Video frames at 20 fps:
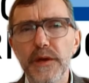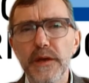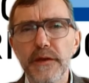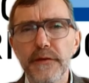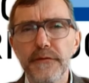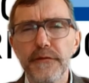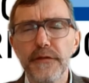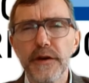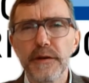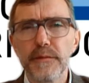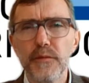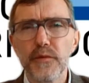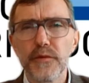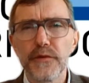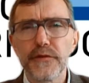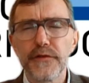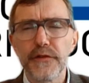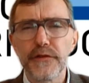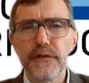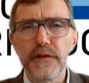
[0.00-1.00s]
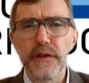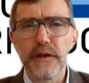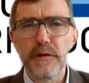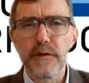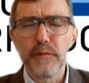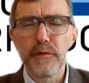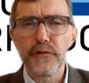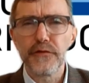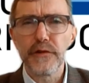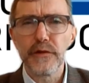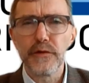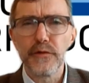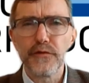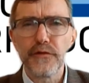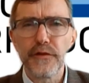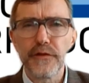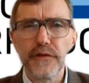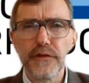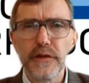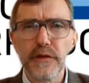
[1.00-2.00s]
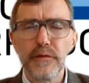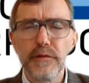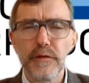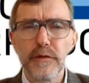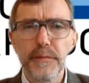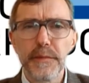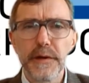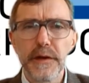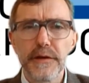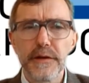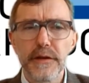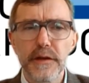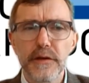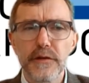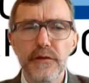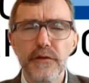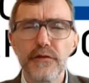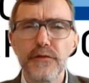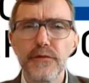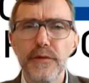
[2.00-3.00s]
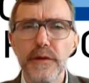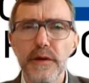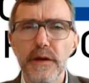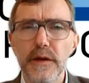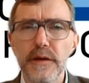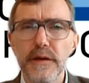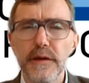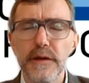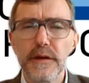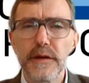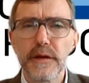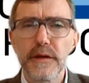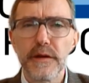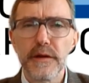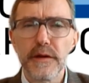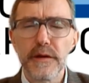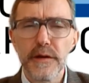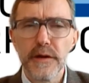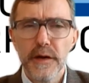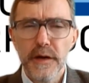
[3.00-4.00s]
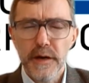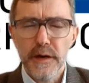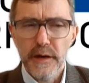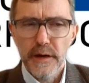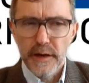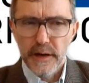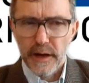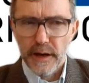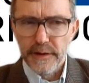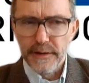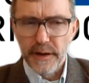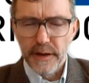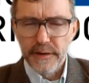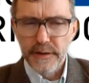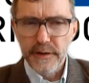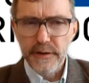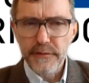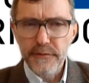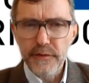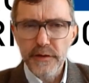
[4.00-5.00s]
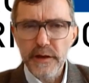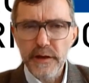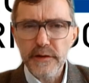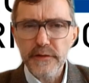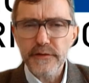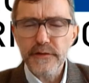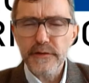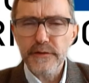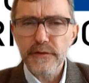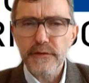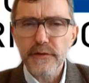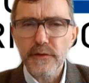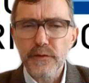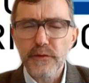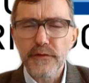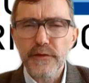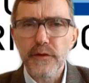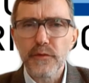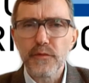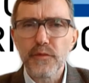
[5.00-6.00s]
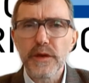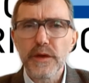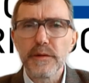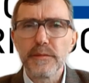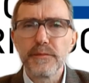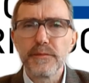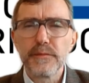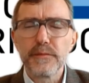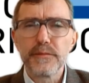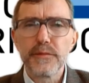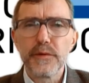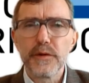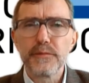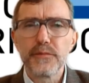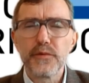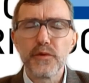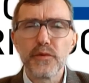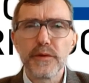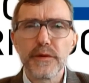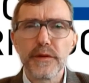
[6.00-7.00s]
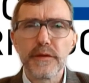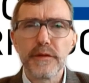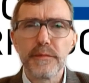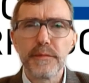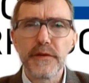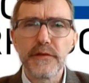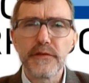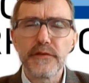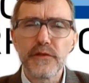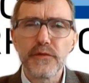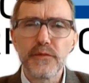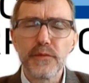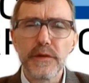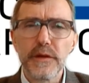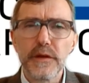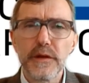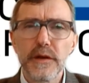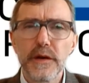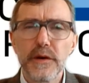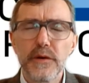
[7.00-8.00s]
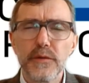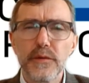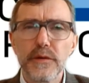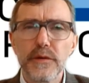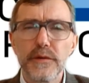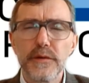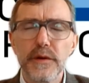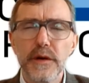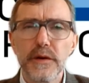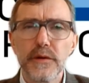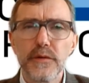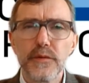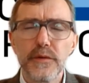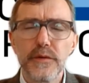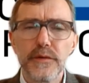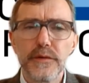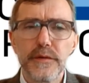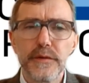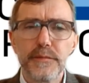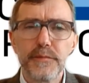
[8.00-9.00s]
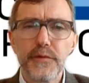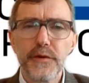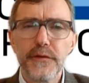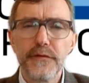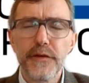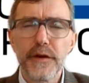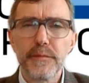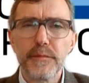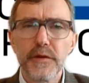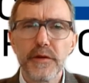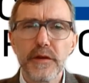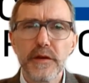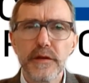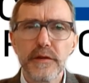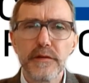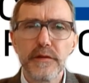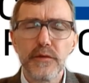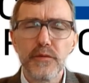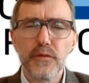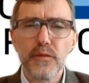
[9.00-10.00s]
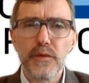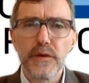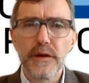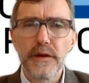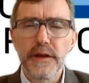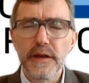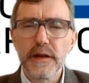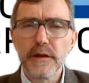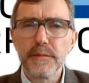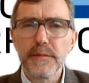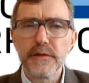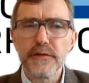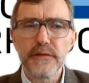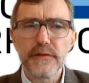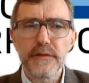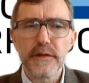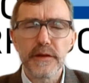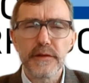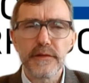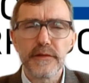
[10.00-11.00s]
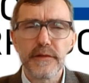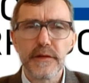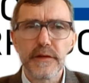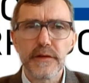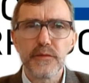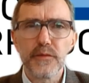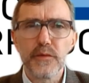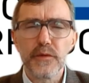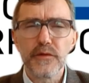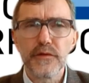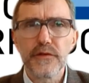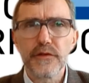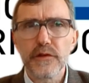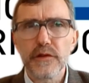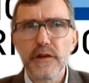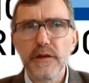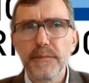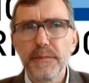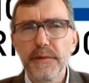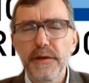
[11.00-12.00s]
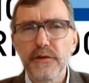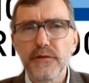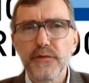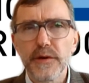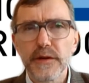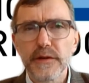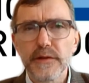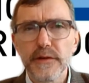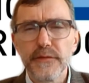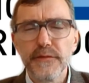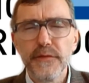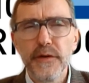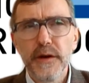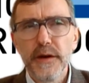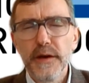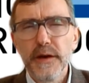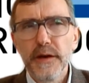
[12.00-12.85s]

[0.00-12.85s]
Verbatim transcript: we can find more sustainable solutions into the building industry. and uh, If that is, so to say, if we can broaden the business within our prefabricated wooden elements, that would certainly be attractive.